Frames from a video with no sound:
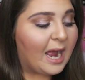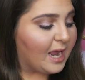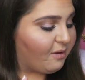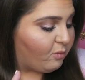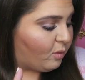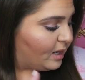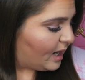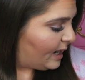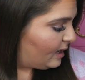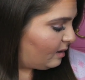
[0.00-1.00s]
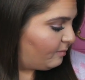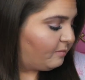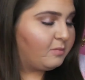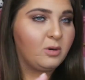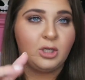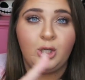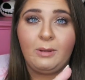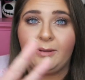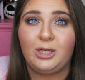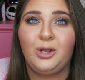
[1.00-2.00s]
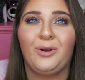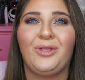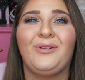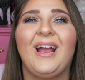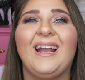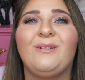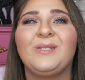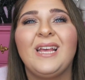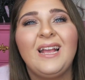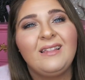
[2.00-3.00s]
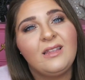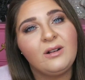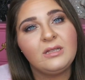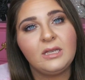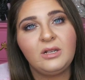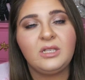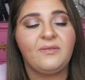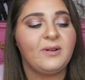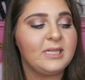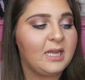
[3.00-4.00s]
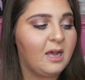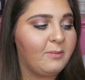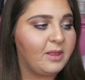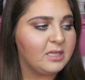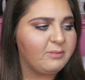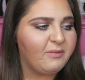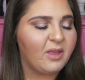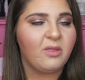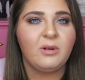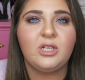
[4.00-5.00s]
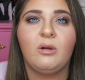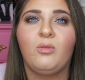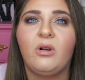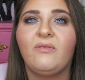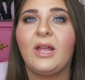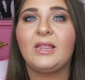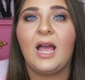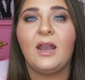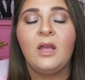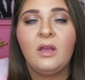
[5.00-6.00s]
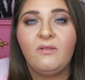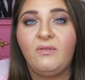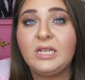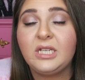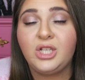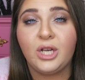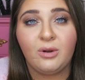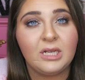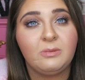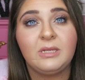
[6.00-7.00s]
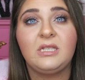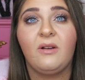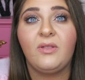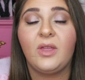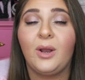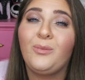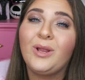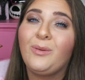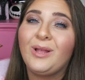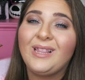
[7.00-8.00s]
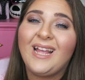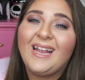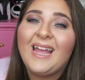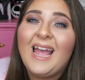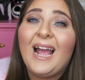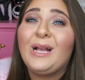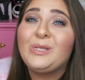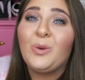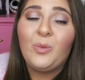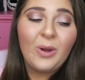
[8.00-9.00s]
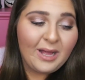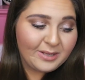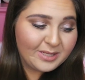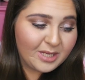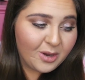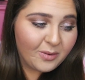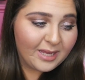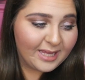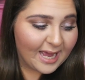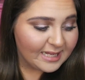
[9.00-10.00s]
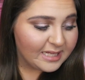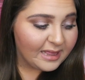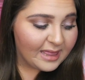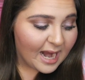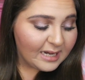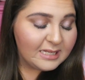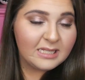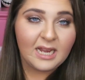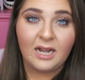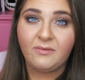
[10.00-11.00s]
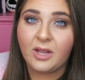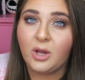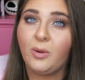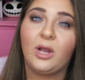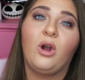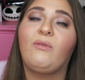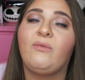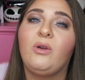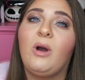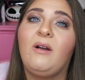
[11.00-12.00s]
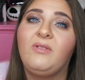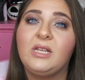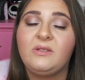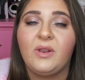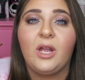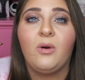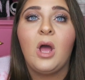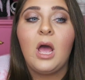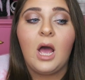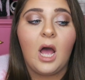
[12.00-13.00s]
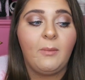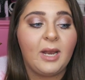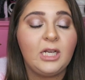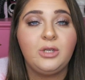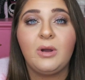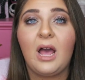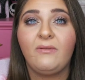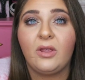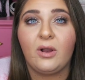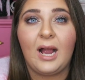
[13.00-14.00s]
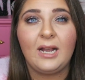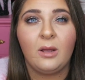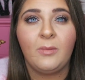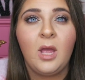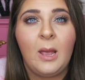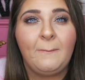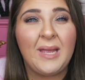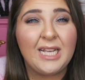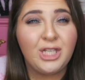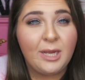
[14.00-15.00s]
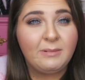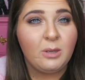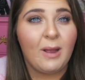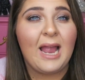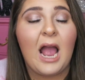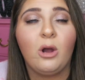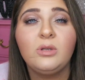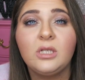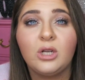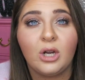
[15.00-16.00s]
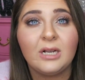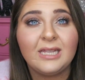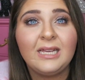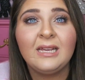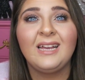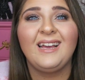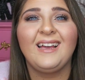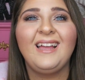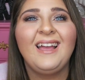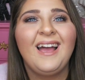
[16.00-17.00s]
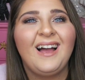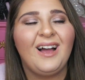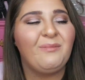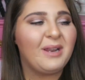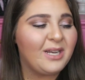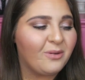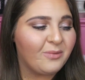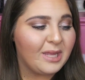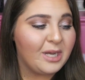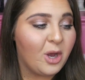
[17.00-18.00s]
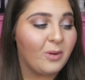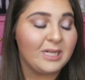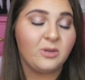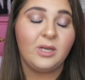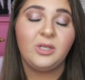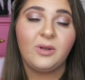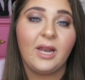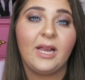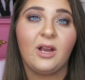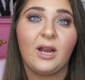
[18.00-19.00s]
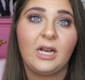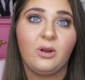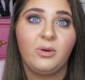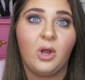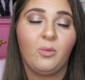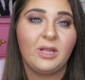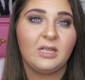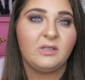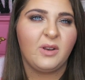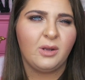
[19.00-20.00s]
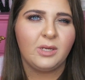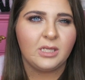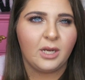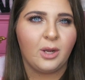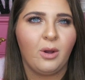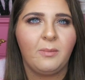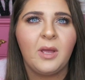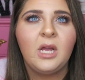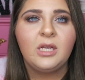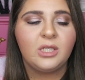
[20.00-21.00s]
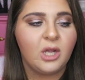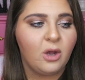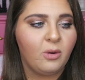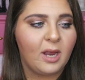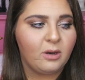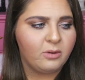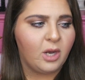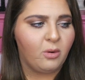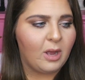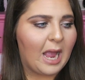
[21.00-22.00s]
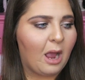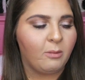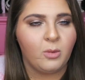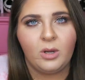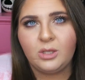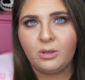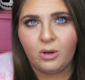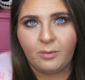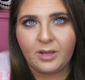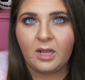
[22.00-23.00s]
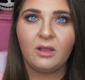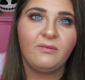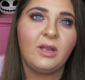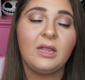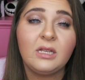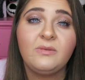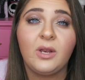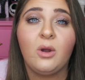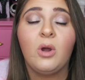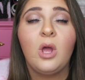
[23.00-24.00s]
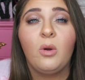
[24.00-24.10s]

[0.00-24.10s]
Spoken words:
I have one item or two, maybe two or three items that are a little different, and then some of the other ones are more of like that vintagey Christmas stuff that I really like as well. So yes, that is kind of like a quick overview of this video, and I do have another item being shipped to my house currently, but I don't really know when it's going to get here, and I don't know when this video is going to go up, so I don't know how I'm going to incorporate that in this video,